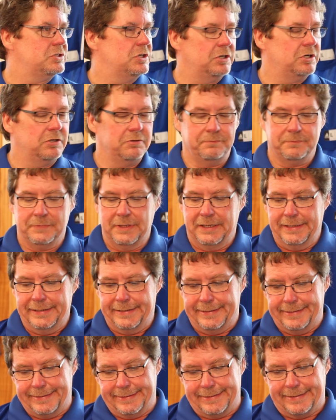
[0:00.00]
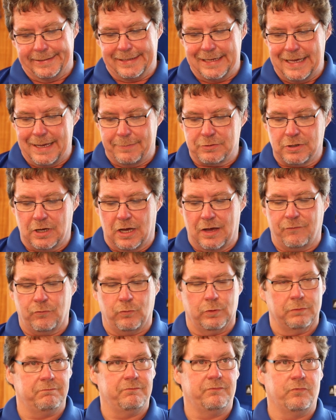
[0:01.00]
year, capped off
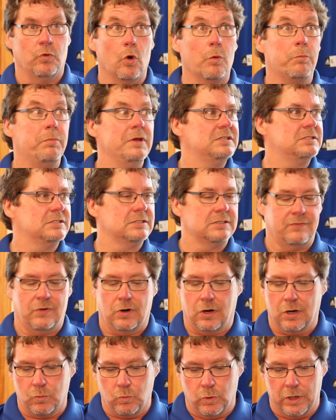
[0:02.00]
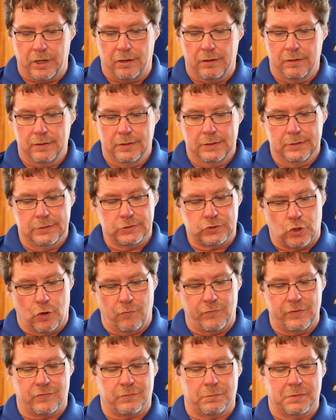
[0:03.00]
with four pieces of hardware,
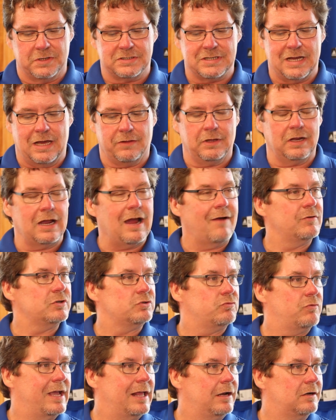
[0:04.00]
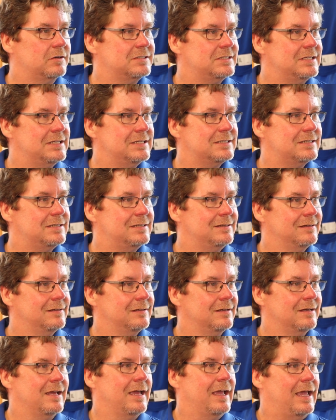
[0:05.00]
trophies from the Southland Conference regular season,
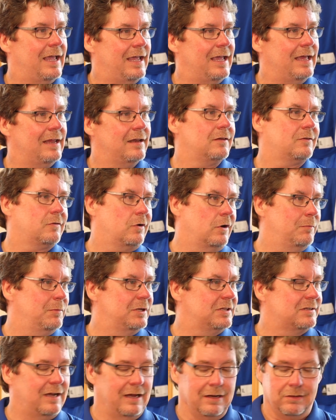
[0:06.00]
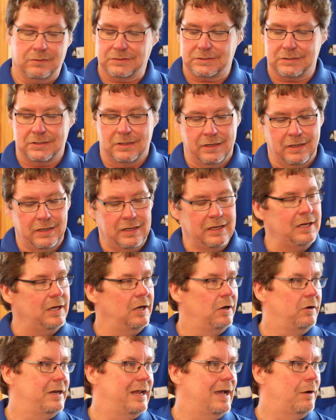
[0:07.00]
and tournament titles
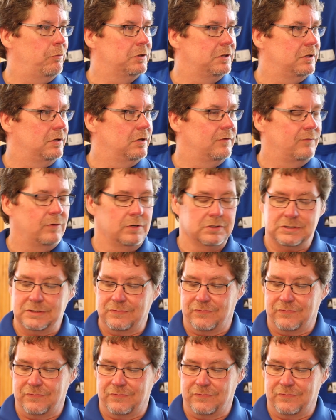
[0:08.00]
here now with the university.